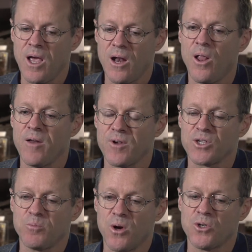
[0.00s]
a lot of
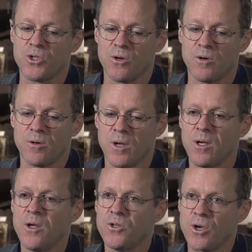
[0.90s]
exposure
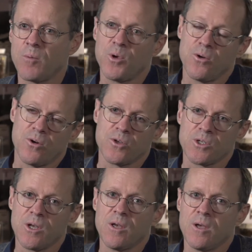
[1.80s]
to computers